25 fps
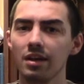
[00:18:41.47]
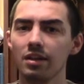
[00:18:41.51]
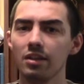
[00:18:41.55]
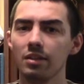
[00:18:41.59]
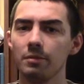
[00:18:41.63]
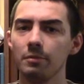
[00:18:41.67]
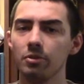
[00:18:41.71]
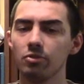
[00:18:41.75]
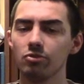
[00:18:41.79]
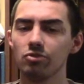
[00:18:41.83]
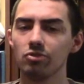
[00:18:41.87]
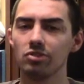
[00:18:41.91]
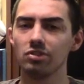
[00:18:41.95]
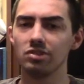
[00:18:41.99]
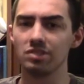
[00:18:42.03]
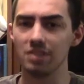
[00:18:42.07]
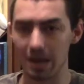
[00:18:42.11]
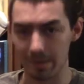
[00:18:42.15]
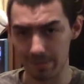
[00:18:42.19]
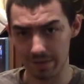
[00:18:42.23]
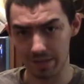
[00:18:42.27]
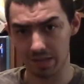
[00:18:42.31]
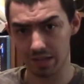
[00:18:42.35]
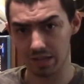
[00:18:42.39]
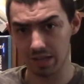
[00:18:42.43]
the most
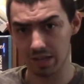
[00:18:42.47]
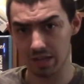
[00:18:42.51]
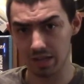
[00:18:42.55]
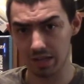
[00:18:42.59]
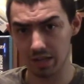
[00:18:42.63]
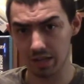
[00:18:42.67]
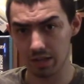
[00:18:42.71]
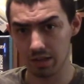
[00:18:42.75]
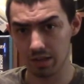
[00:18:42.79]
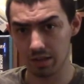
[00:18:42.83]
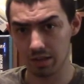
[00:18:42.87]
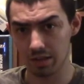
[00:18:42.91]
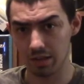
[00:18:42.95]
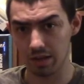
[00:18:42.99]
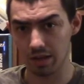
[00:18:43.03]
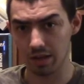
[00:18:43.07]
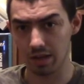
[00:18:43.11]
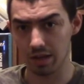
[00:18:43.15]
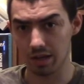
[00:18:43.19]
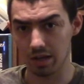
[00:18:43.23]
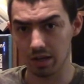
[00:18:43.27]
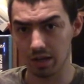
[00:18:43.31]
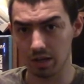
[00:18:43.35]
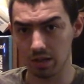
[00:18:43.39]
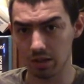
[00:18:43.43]
dumbest things
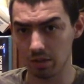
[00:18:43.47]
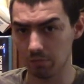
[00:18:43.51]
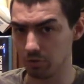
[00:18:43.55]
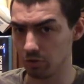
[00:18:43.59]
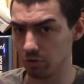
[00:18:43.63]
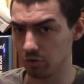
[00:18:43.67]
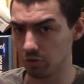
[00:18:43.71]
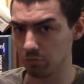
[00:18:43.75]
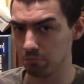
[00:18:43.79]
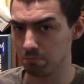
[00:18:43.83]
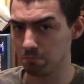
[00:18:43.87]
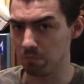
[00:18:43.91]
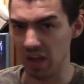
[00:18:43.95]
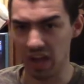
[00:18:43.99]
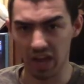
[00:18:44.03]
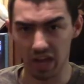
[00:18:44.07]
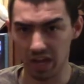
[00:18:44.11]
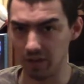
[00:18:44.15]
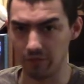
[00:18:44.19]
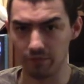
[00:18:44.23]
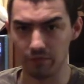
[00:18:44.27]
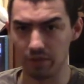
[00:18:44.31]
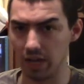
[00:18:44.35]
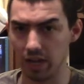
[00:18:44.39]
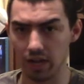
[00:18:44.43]
and the most
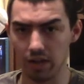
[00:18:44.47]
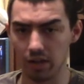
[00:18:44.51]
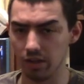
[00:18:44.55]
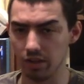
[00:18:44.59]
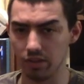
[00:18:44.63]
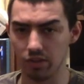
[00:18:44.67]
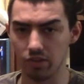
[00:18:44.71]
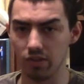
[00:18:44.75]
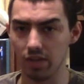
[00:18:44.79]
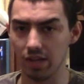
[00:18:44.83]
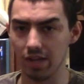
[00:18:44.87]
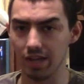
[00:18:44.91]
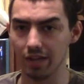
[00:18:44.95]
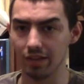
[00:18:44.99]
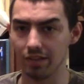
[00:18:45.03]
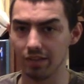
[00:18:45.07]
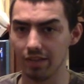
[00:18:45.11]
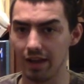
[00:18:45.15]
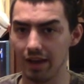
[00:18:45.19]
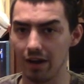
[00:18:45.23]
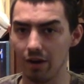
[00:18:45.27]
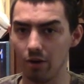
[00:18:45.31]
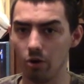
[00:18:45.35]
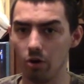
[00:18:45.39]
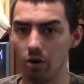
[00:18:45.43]
pedophilest things
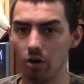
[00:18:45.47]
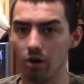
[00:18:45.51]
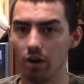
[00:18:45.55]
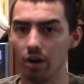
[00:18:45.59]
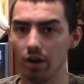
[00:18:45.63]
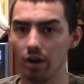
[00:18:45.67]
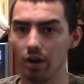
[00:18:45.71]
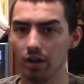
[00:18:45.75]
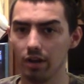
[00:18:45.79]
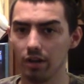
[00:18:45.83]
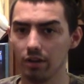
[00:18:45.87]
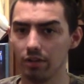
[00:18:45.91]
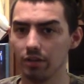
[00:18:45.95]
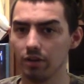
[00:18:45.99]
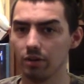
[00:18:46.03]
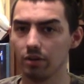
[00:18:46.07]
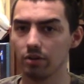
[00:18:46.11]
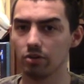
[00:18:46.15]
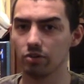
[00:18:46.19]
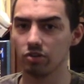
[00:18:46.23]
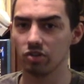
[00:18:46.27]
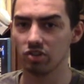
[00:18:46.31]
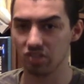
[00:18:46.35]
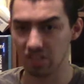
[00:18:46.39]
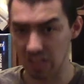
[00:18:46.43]
now on
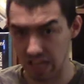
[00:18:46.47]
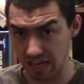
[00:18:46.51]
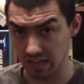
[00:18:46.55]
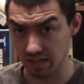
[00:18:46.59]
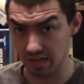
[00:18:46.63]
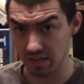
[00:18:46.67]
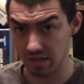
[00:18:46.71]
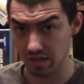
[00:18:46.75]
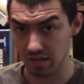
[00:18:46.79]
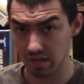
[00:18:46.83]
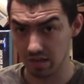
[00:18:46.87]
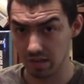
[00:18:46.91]
their site.